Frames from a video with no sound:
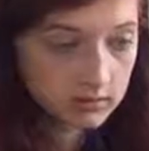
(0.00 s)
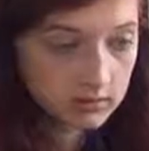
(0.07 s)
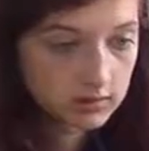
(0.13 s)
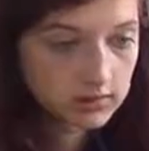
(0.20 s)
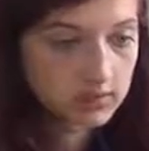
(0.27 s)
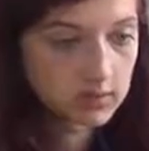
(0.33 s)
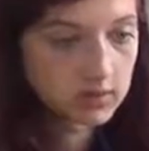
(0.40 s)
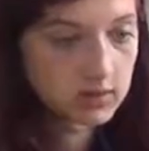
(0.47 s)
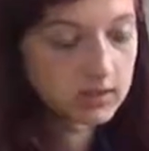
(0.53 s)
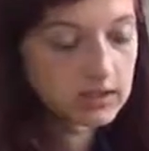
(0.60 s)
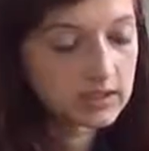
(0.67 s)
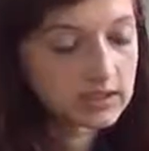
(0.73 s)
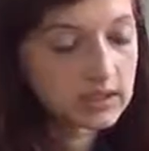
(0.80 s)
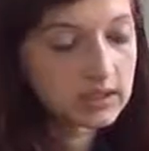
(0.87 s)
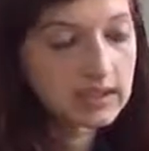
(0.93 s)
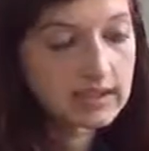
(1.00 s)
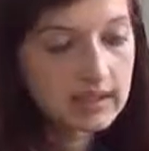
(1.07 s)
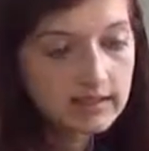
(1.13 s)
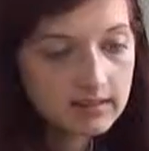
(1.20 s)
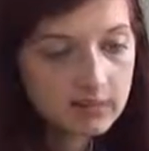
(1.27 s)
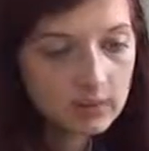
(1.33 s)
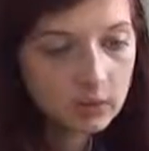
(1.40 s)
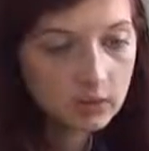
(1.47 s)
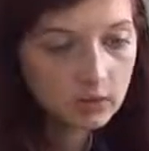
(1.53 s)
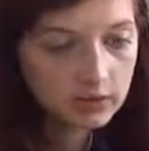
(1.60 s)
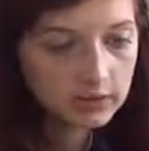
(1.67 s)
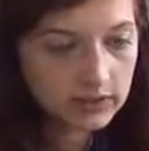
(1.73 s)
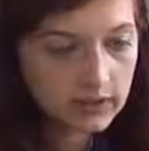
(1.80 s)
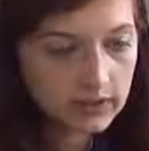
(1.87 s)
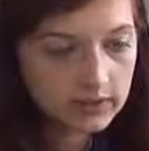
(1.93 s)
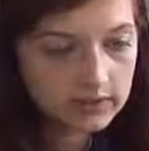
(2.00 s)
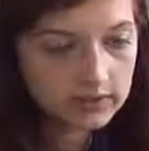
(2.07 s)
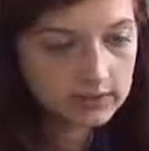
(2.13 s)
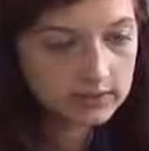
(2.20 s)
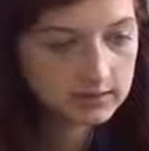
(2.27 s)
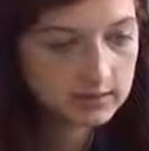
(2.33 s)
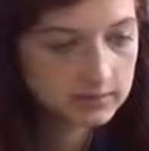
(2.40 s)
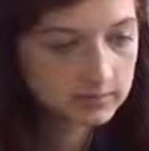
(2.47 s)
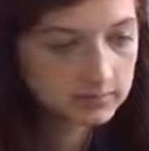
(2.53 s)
So we need to get the old x